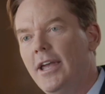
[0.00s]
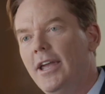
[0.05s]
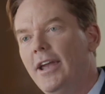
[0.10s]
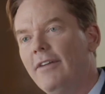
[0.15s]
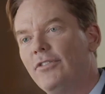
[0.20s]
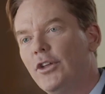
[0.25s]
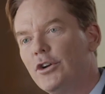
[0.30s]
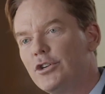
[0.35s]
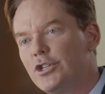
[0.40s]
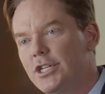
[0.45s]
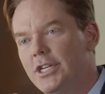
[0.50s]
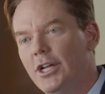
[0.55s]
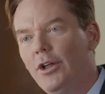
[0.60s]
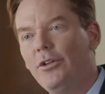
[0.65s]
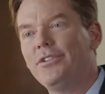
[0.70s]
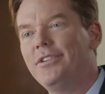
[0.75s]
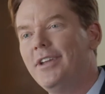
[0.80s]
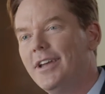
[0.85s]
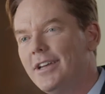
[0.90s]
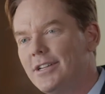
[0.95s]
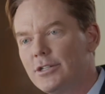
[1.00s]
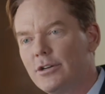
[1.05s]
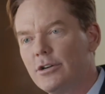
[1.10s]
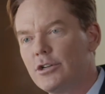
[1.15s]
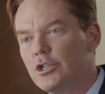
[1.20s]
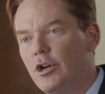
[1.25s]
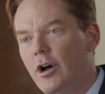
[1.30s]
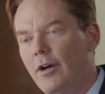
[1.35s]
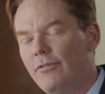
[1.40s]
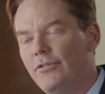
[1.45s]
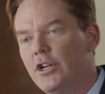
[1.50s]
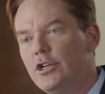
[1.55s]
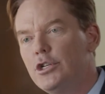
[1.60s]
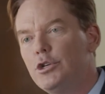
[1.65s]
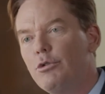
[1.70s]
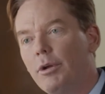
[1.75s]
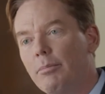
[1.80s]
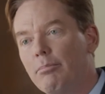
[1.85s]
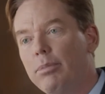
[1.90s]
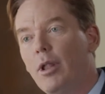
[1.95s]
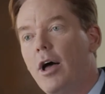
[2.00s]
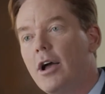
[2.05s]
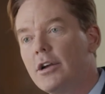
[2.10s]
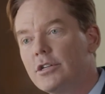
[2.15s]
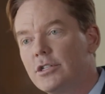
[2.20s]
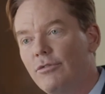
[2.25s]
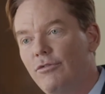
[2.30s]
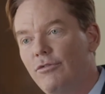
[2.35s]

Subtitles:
If there's still disc or soft tissue, it blocks the